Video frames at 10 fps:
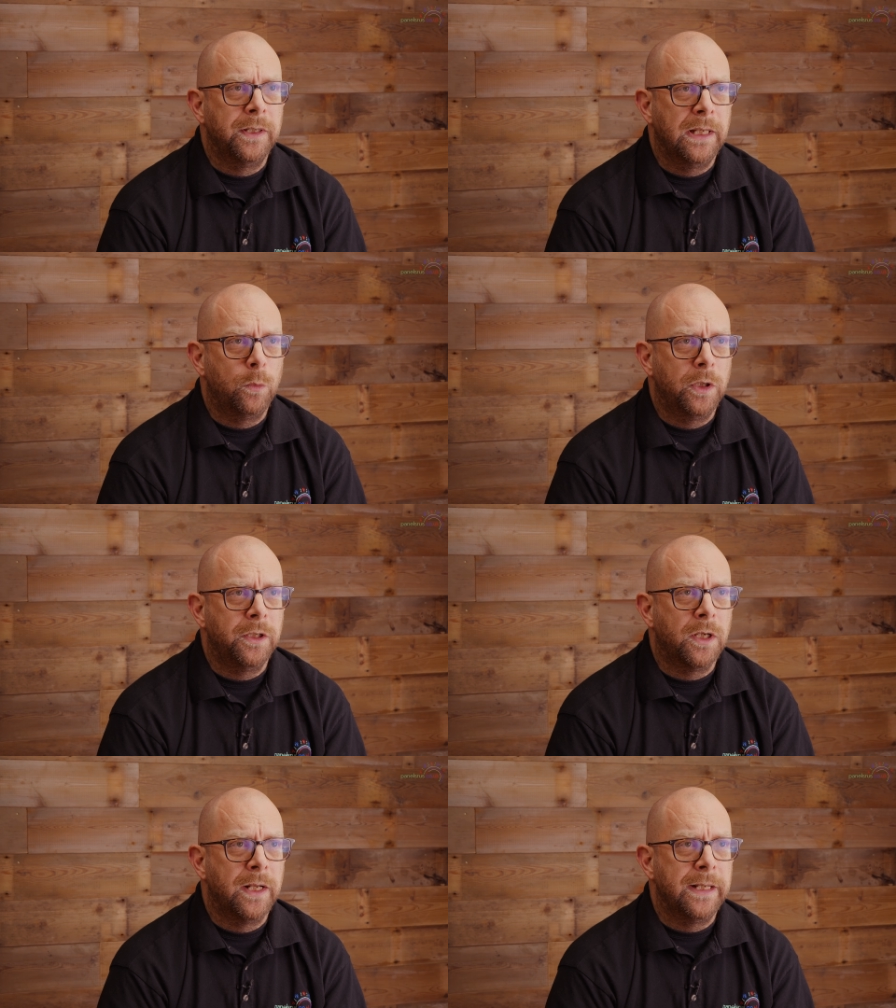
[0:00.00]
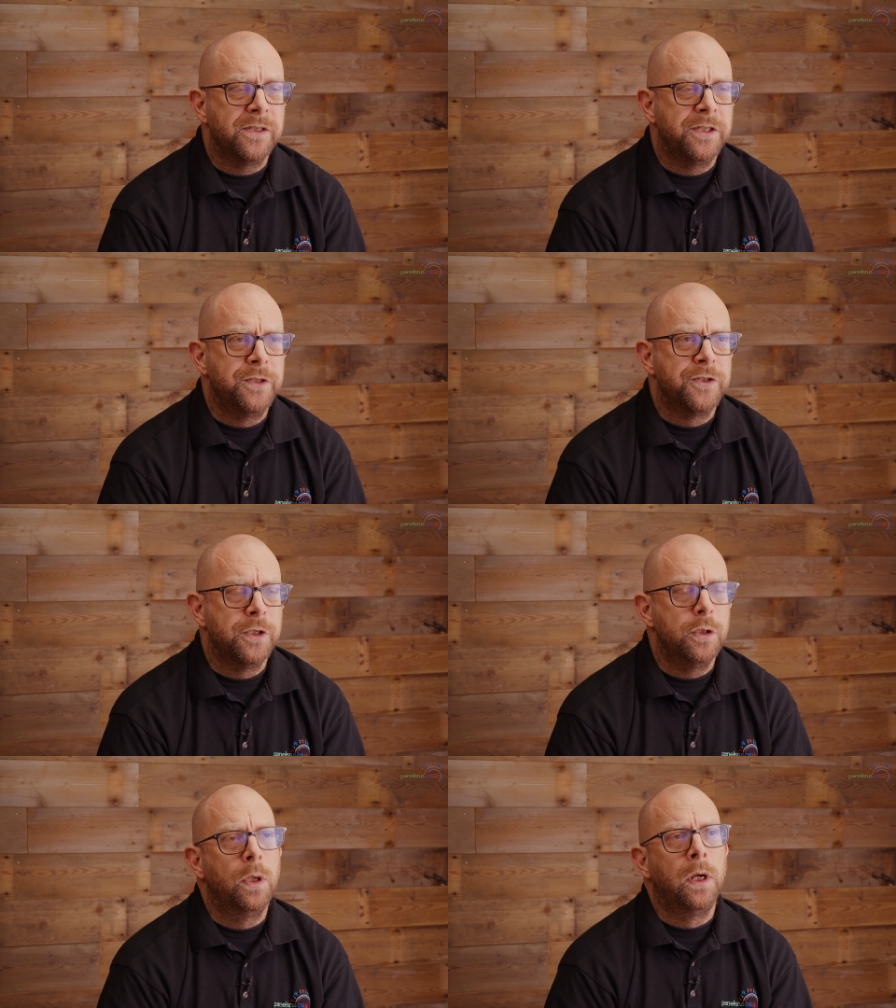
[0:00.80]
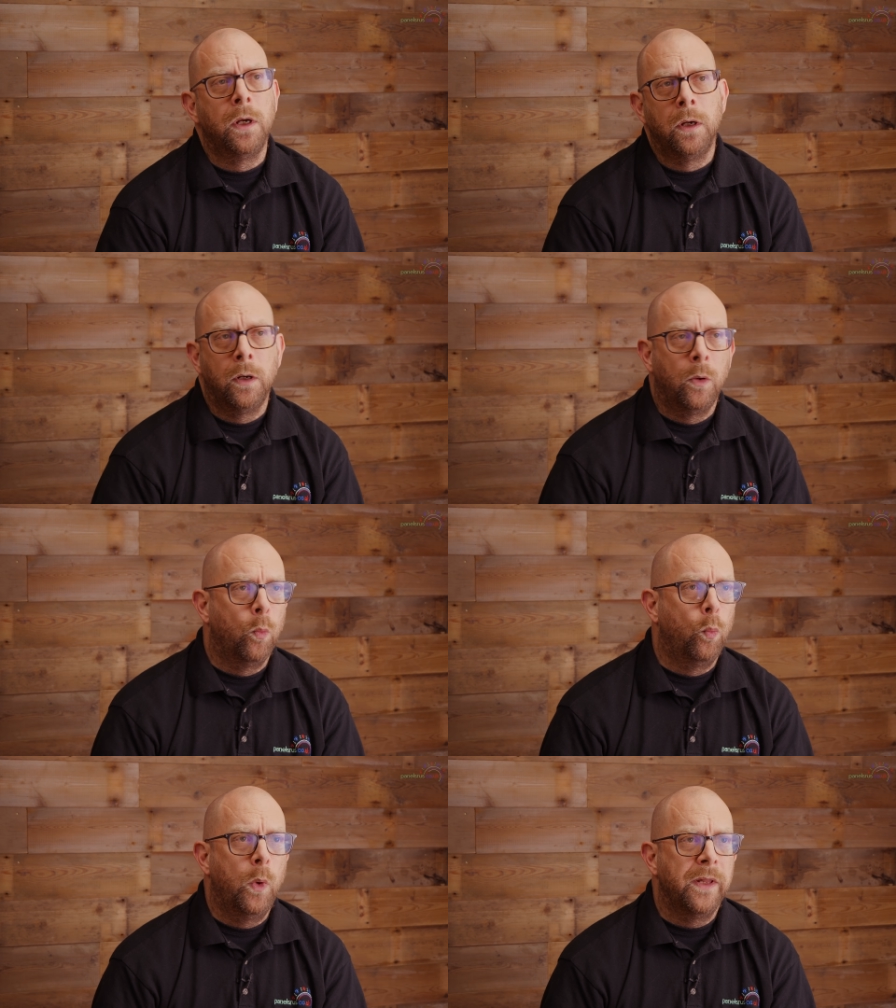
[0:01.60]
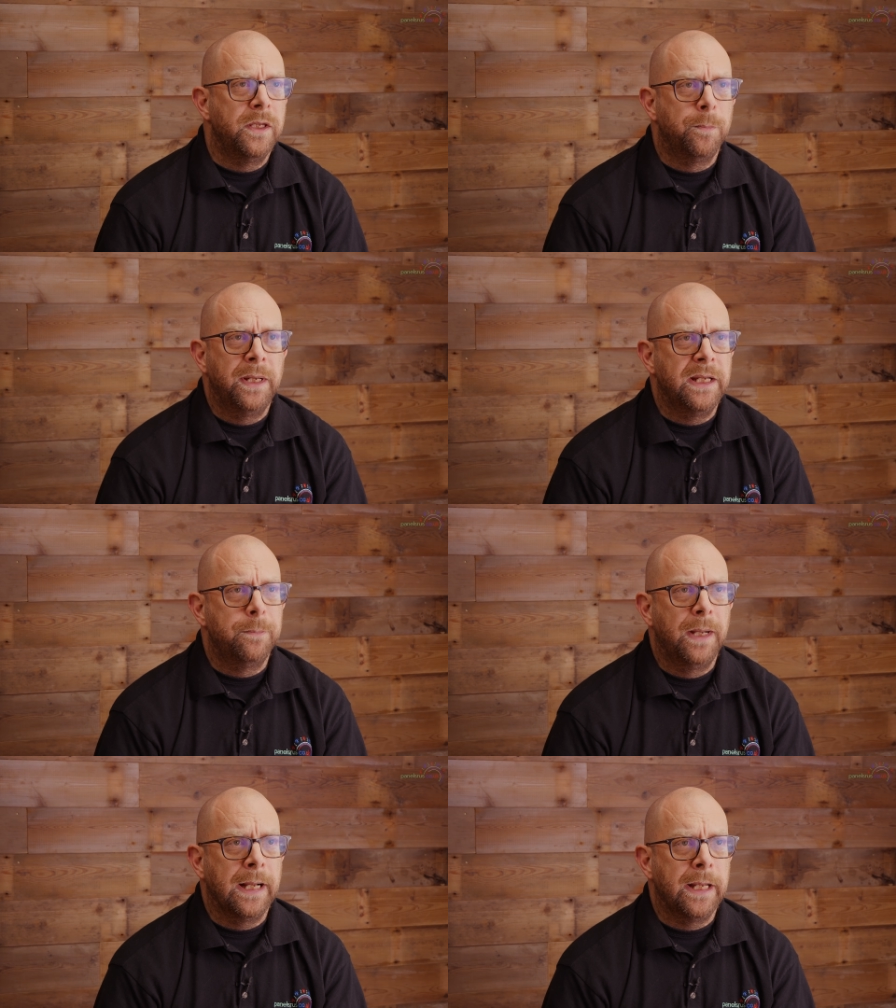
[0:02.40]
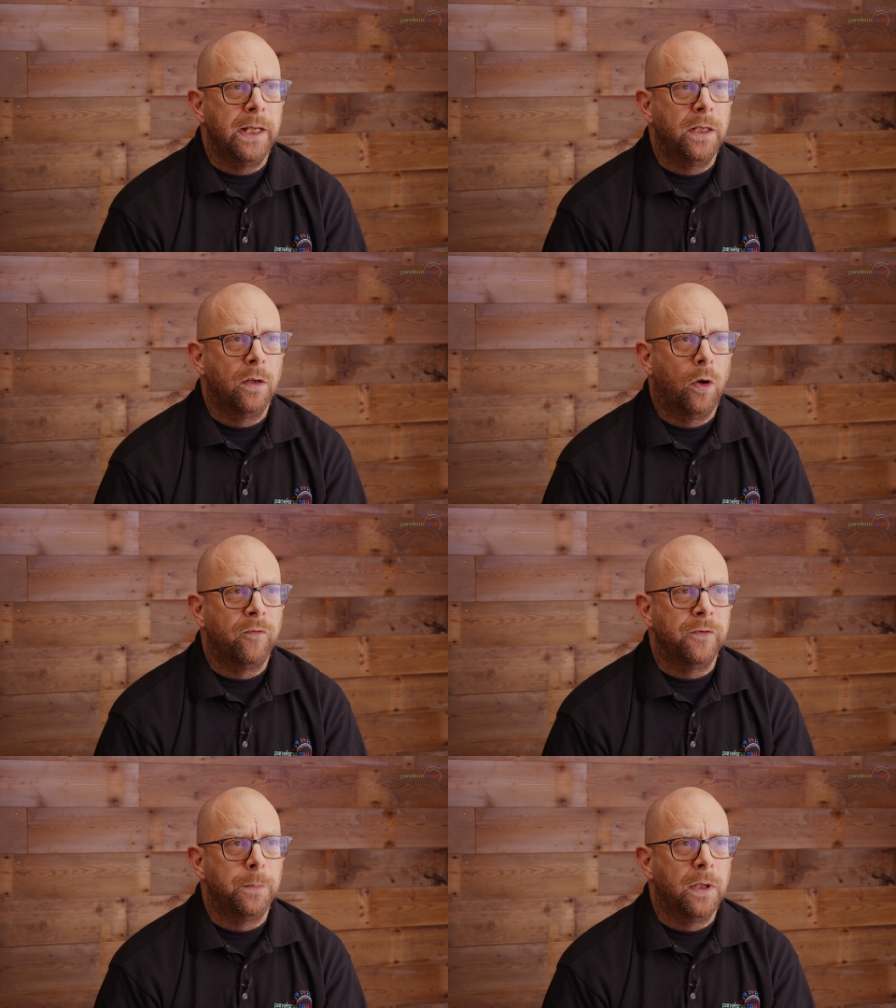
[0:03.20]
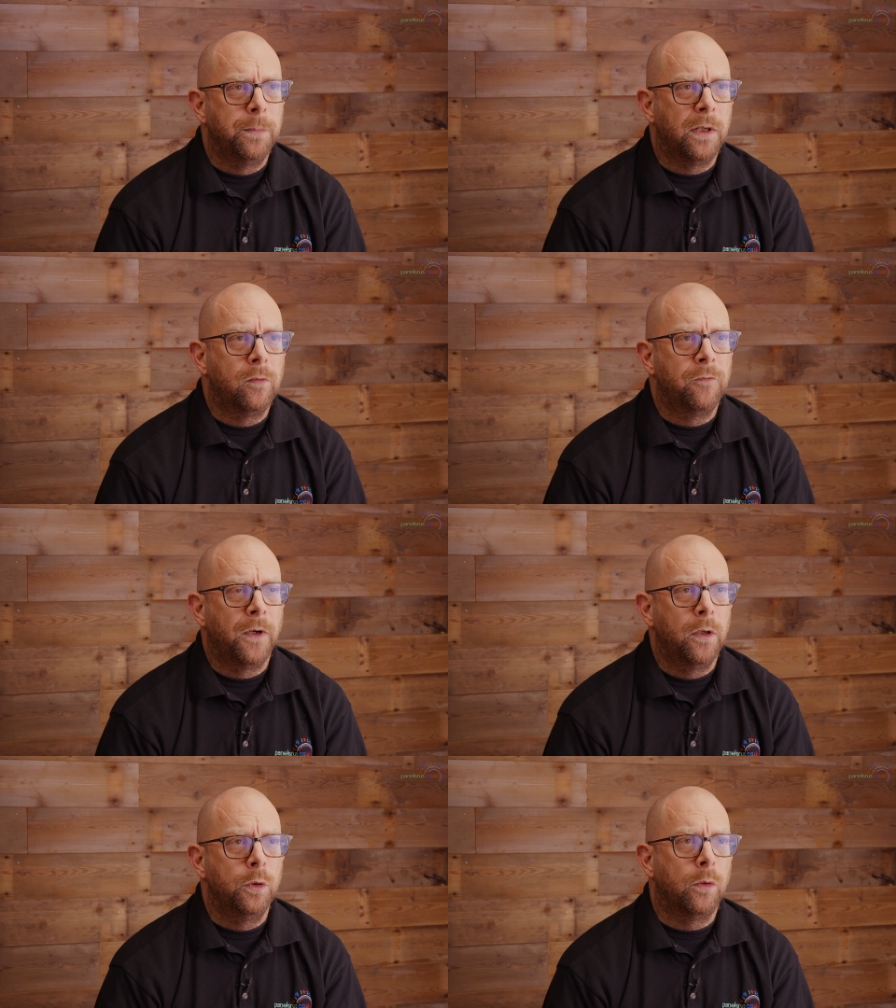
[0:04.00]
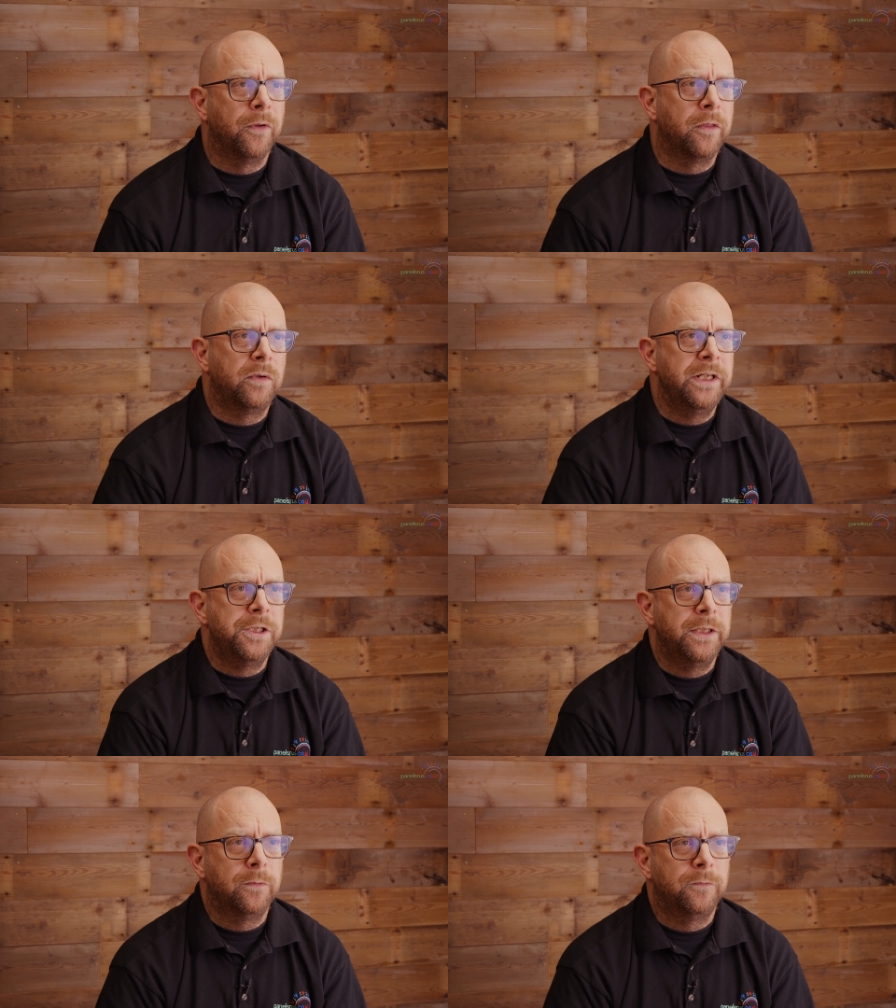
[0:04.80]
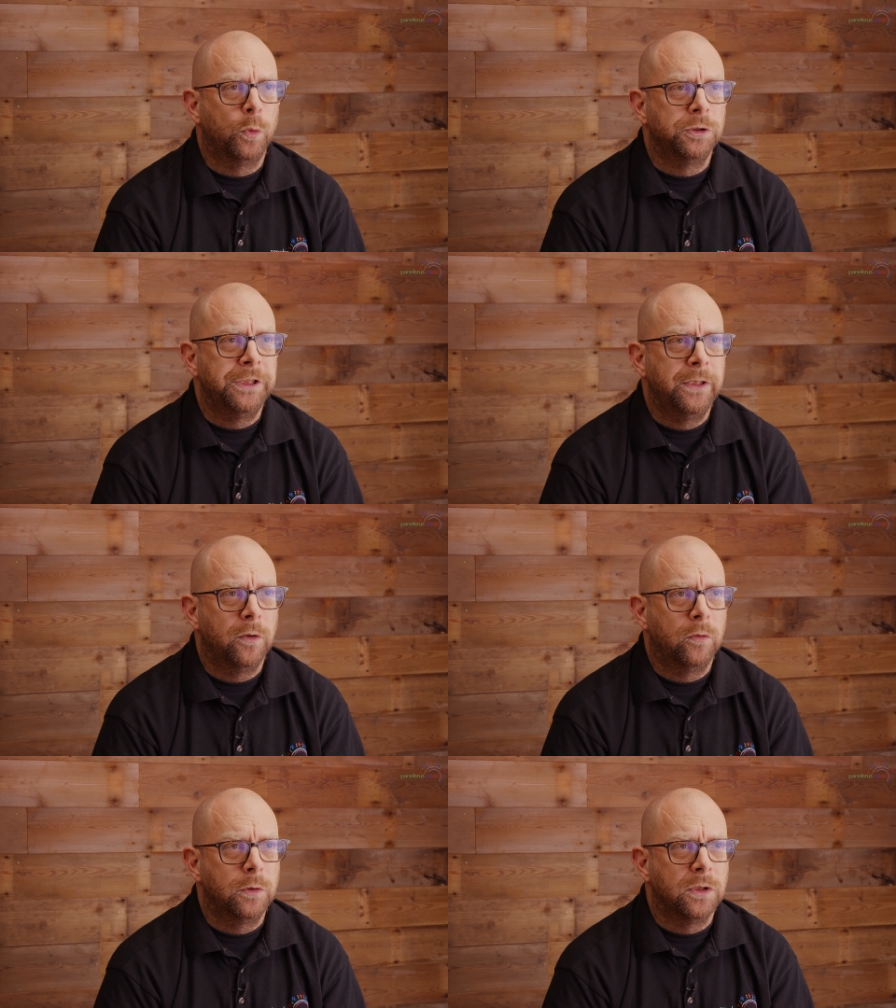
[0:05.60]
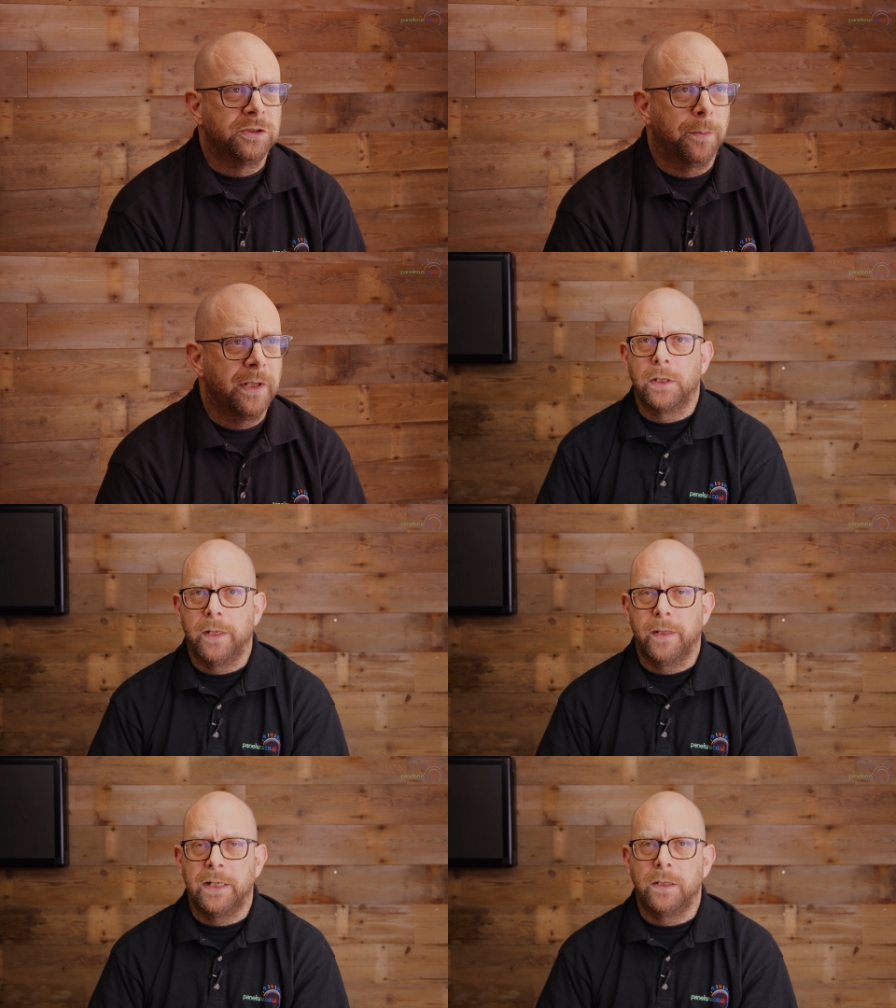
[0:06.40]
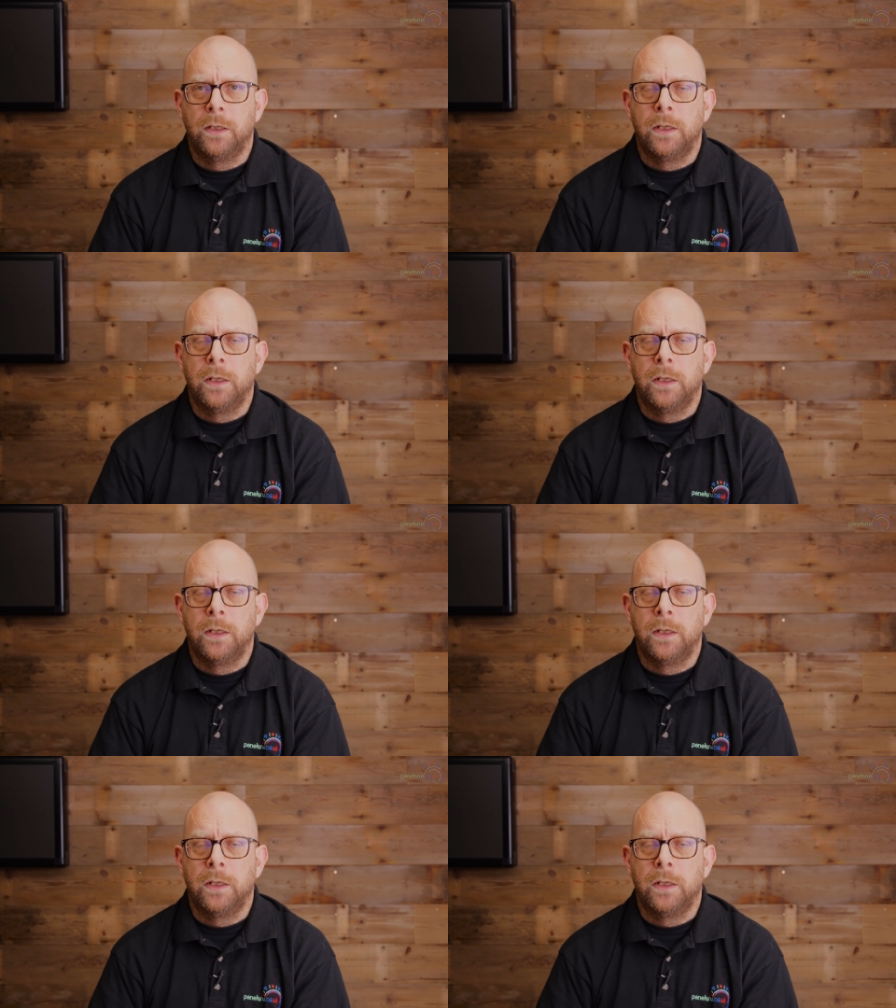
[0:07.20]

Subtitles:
network you're connected to, whether you piggyback in off your mobile phone, off a 3G or 4G dongle, something like that.